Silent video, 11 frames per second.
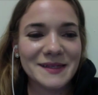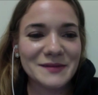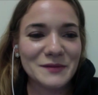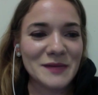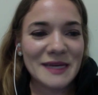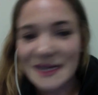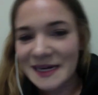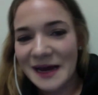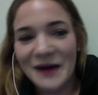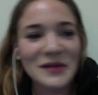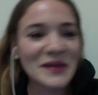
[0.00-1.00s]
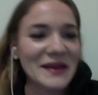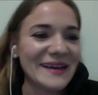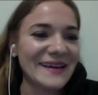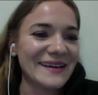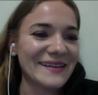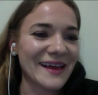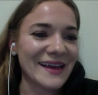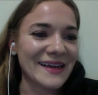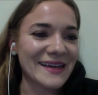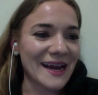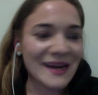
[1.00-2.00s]
eating healthy, like
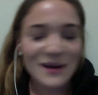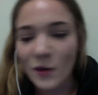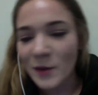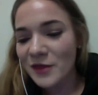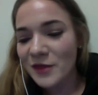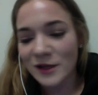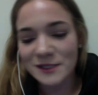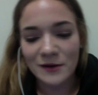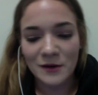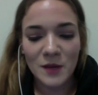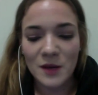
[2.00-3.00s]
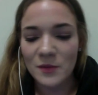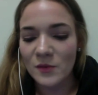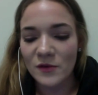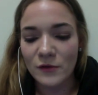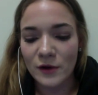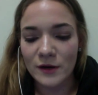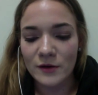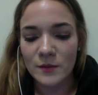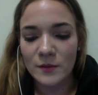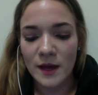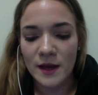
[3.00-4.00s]
getting all my thoughts out on paper before I go
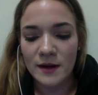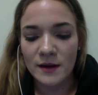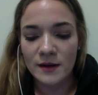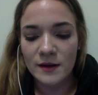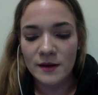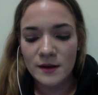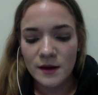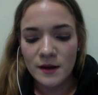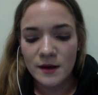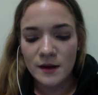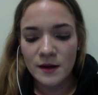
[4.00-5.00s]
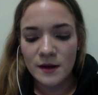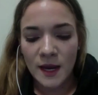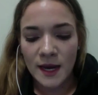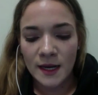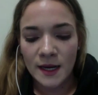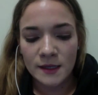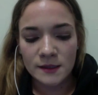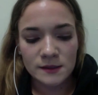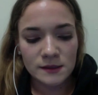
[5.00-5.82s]
to bed. And